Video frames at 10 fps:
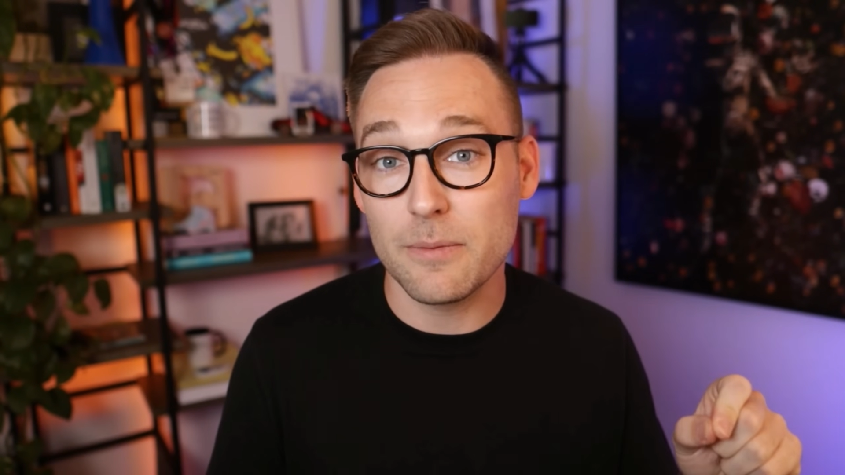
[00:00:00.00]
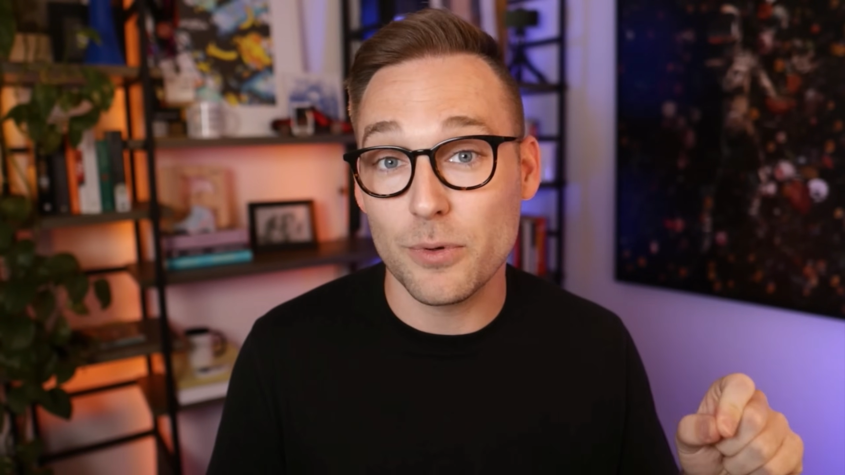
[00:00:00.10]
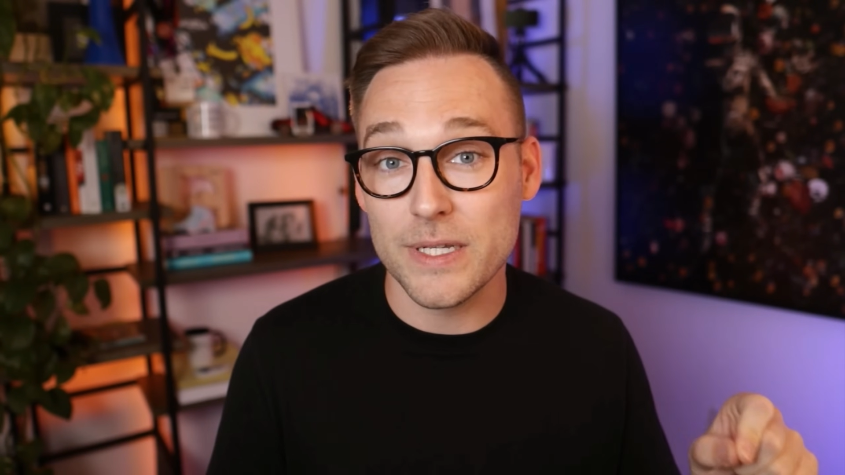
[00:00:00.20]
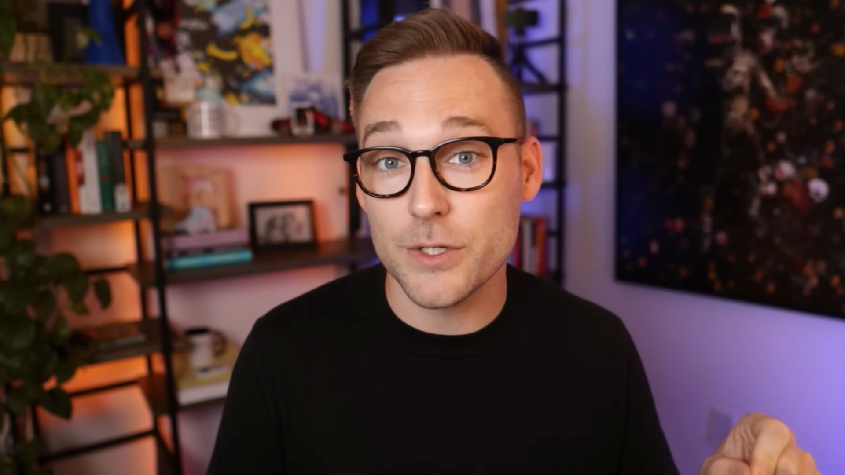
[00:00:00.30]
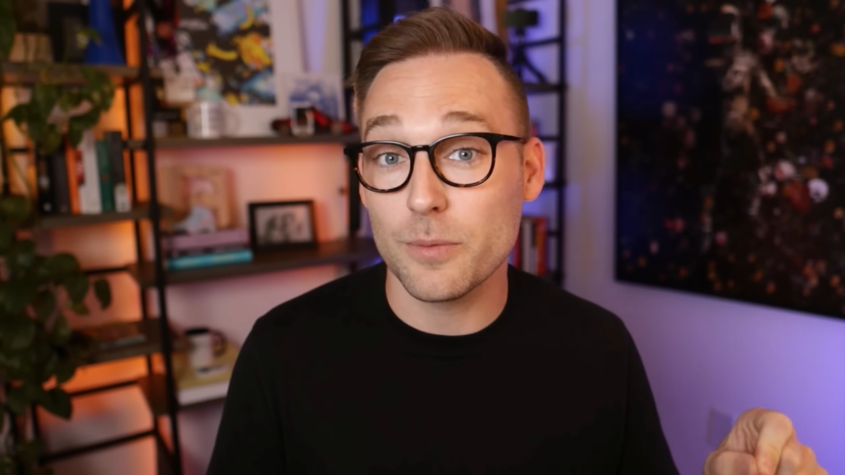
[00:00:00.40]

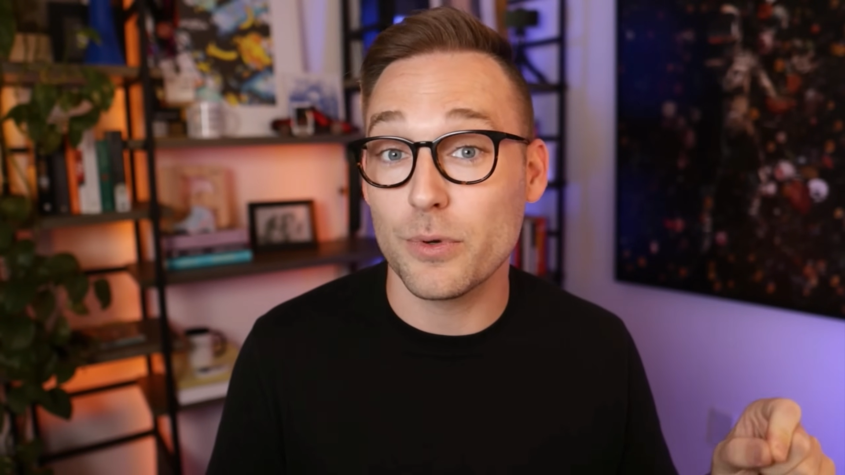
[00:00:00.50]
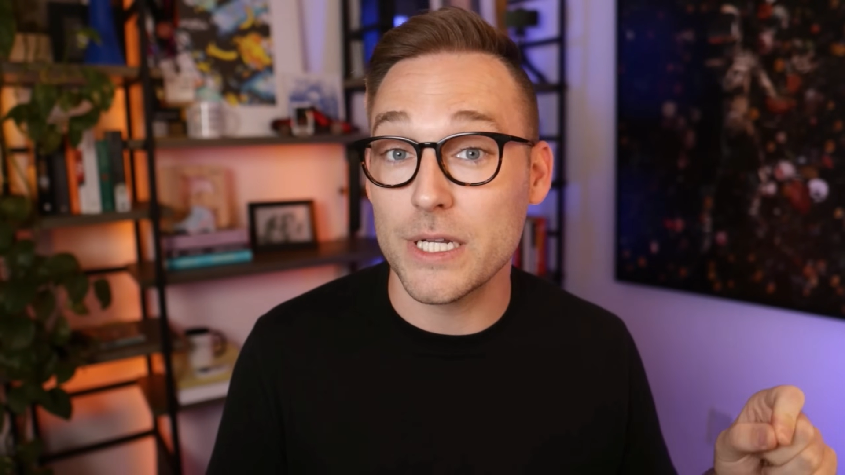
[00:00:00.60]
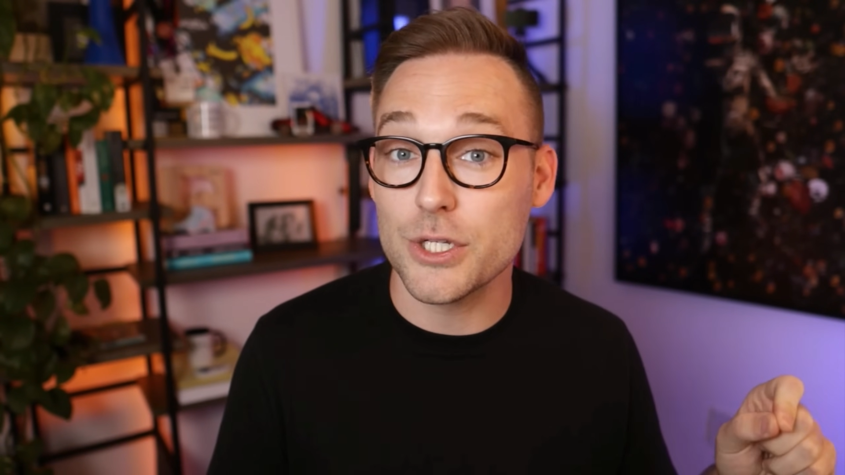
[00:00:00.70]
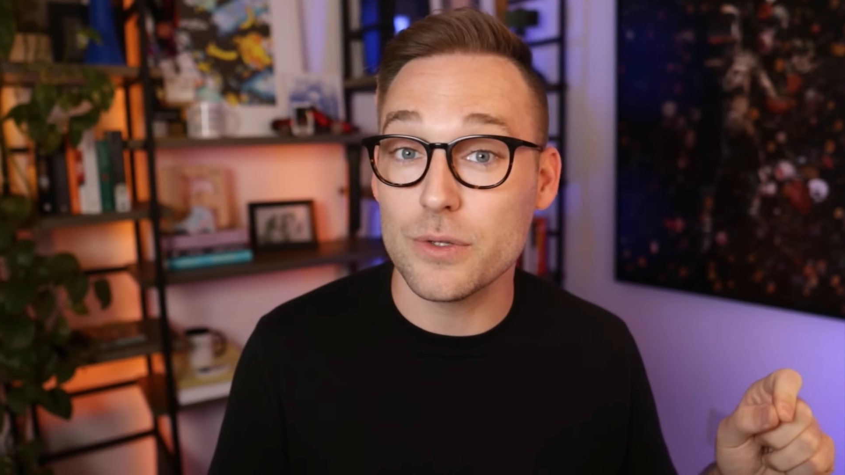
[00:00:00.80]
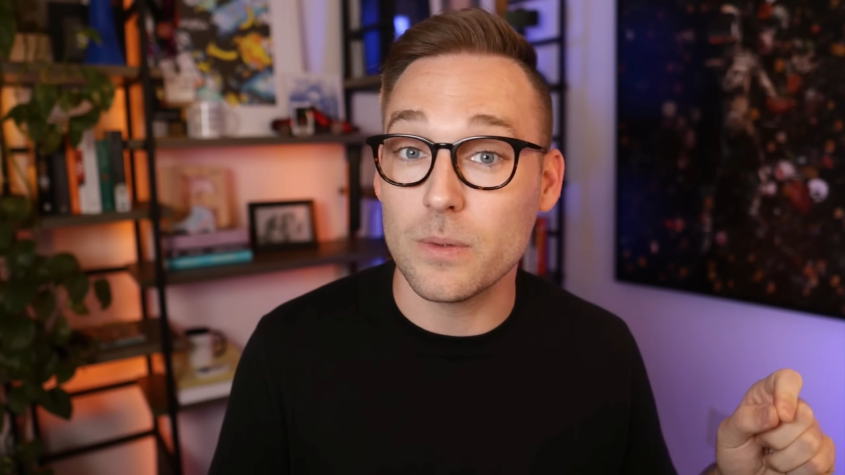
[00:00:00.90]

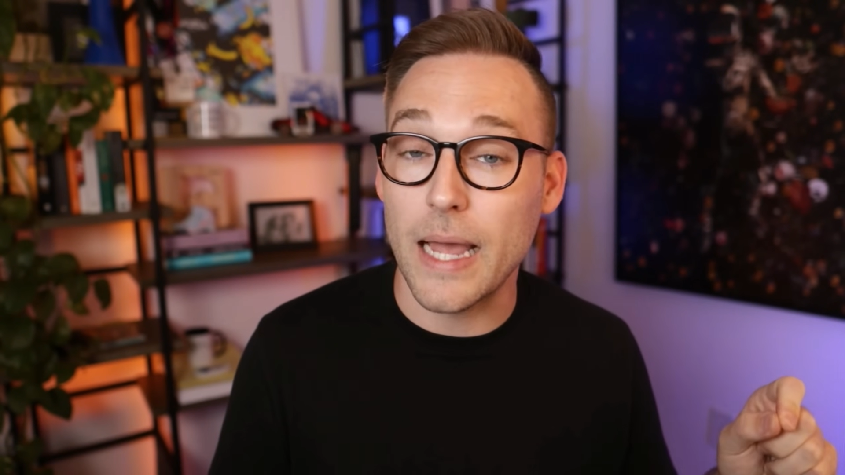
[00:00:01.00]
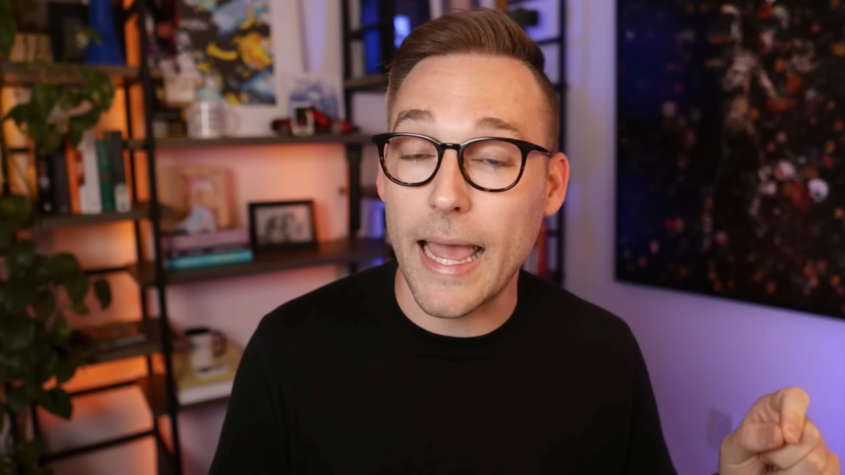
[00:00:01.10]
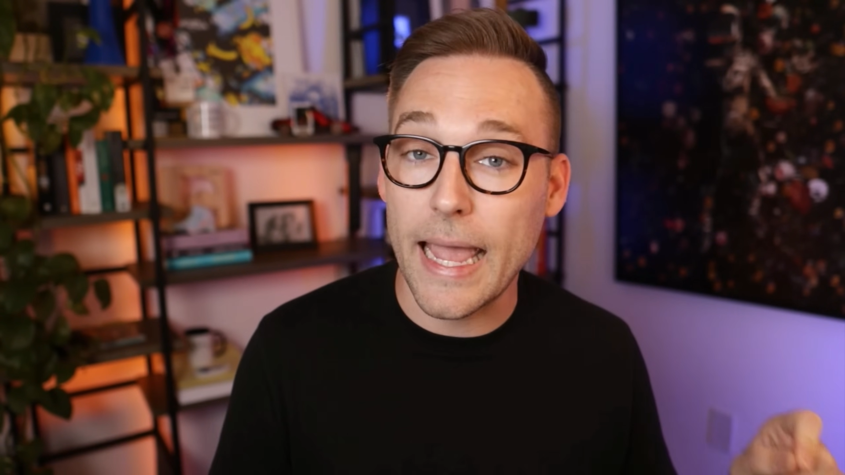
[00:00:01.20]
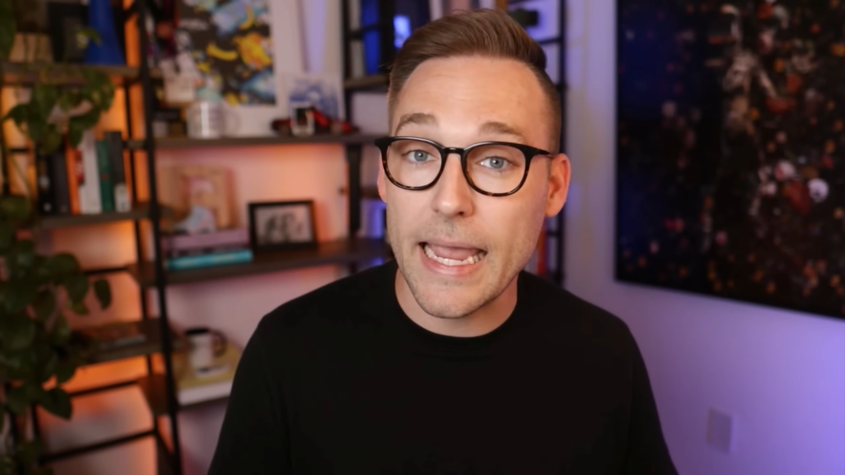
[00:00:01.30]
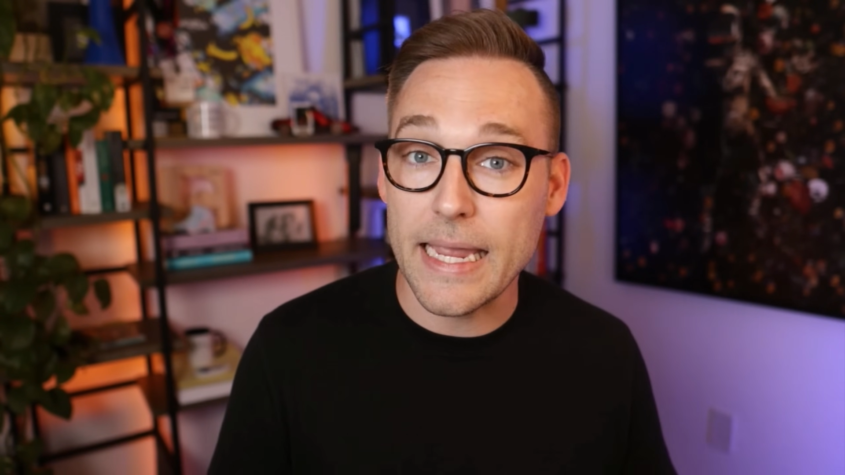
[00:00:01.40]

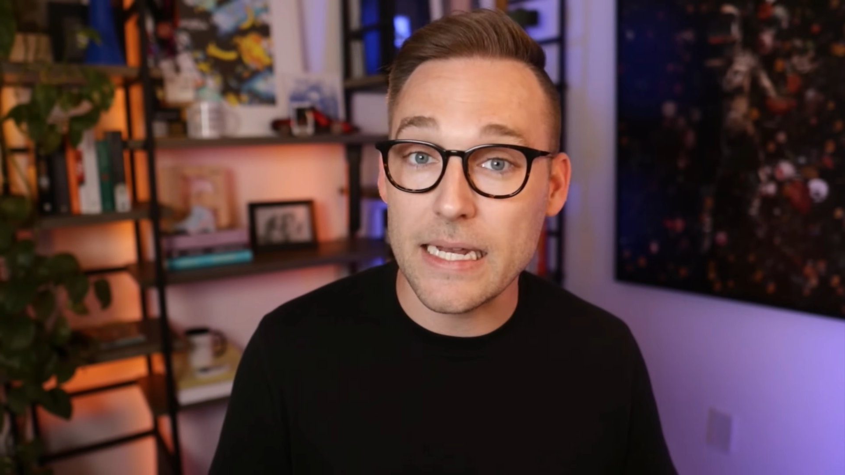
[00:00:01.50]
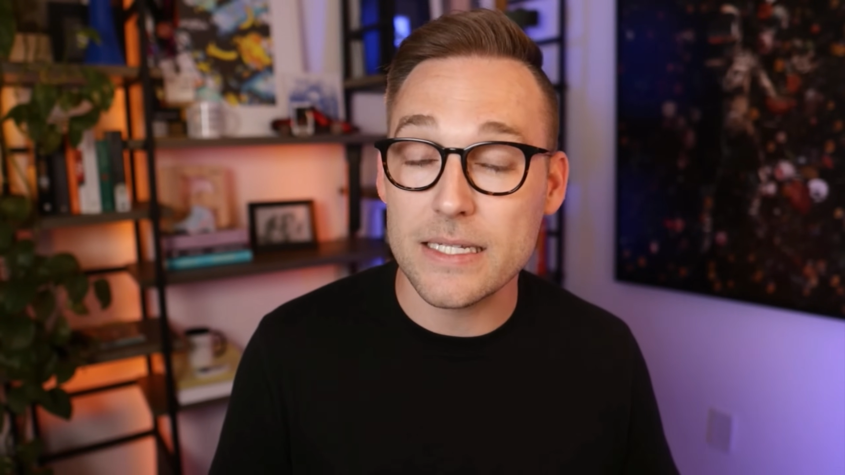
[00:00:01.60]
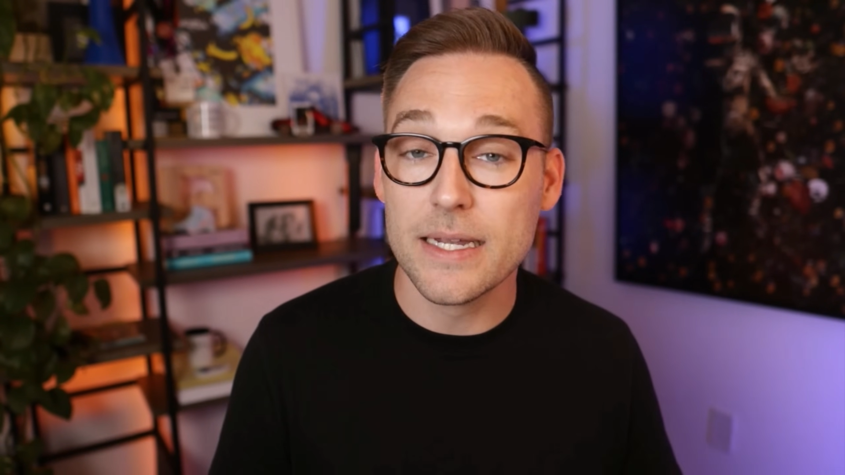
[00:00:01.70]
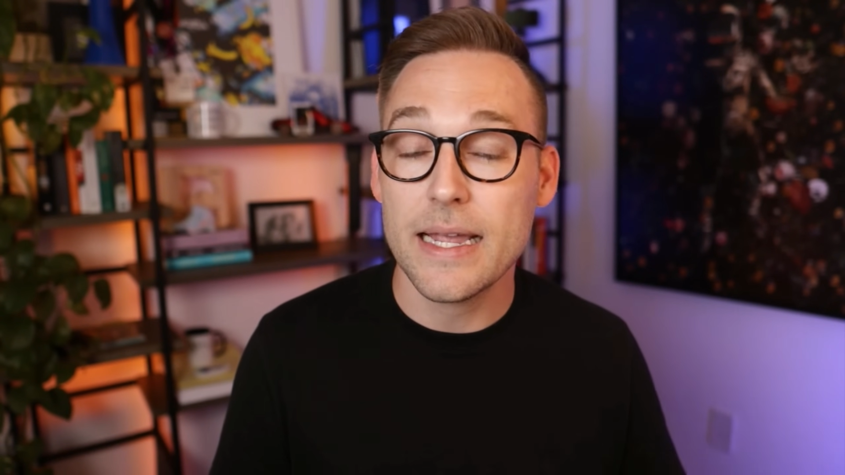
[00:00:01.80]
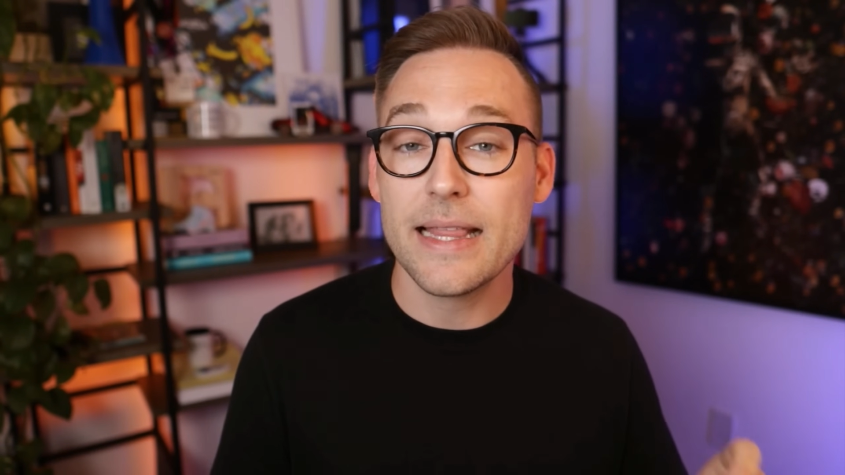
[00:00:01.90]

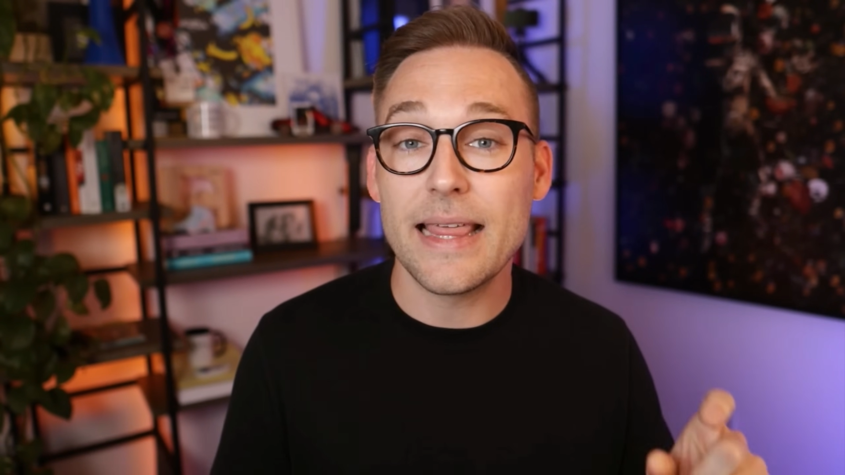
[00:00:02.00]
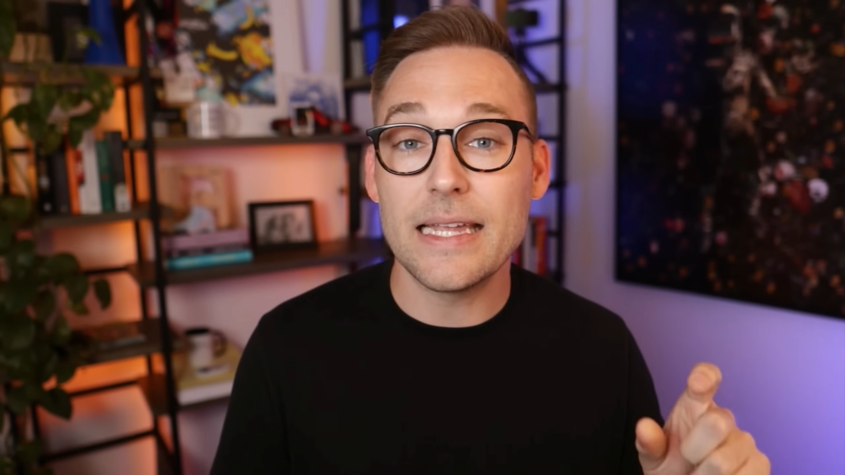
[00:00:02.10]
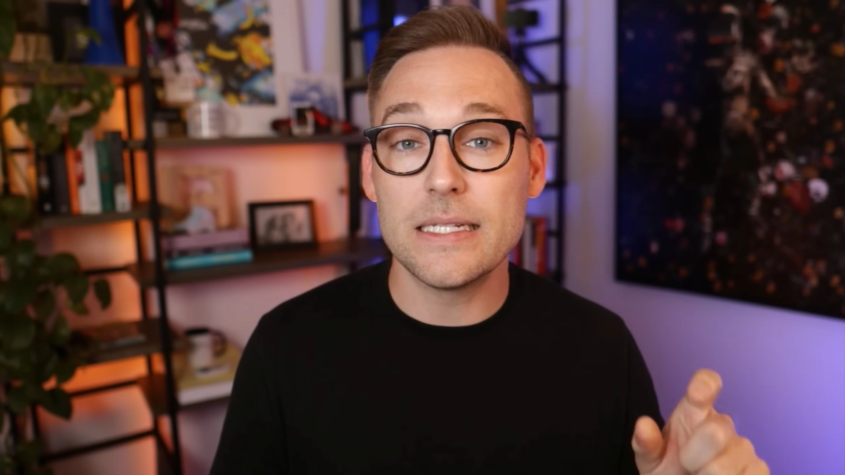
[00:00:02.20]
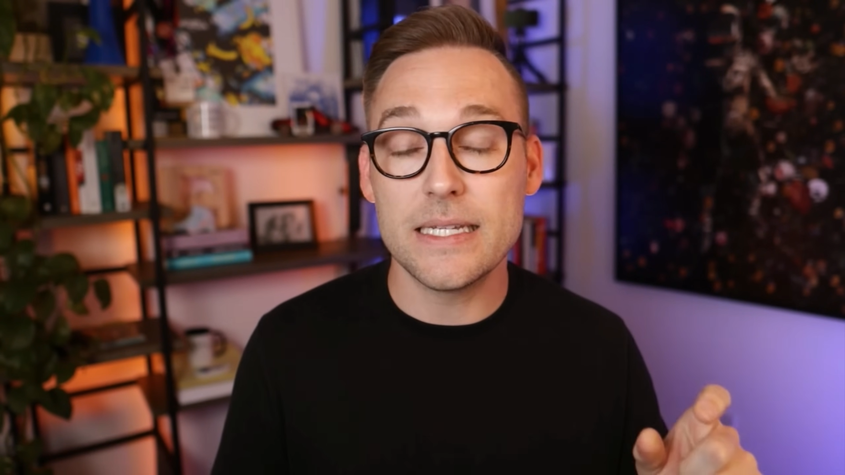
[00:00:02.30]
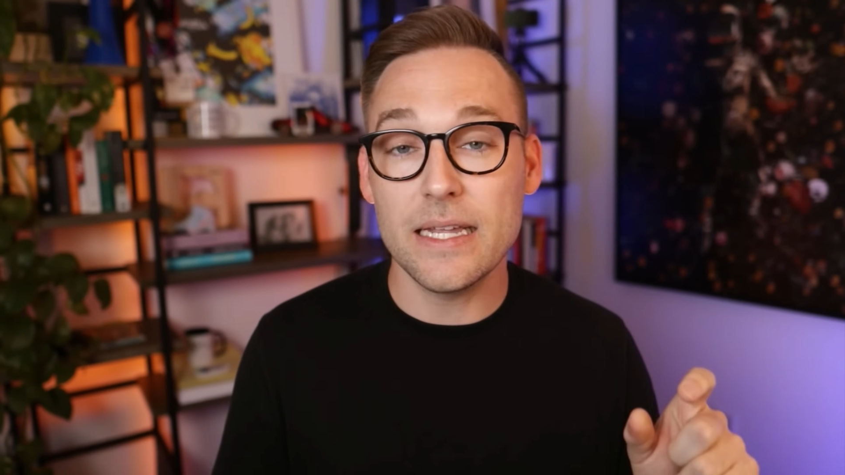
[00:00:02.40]
8.0.28, they
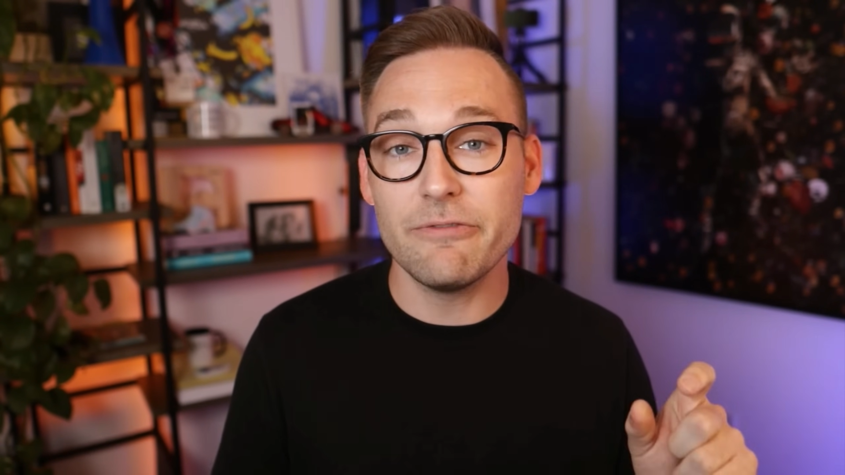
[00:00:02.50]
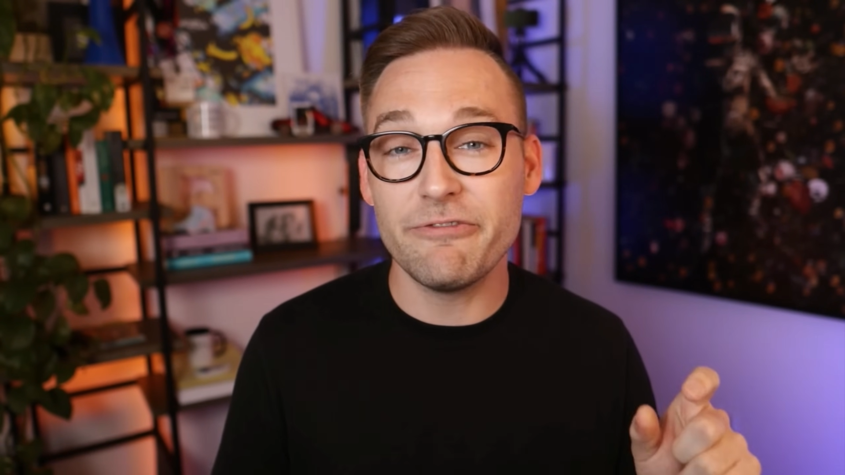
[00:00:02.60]
did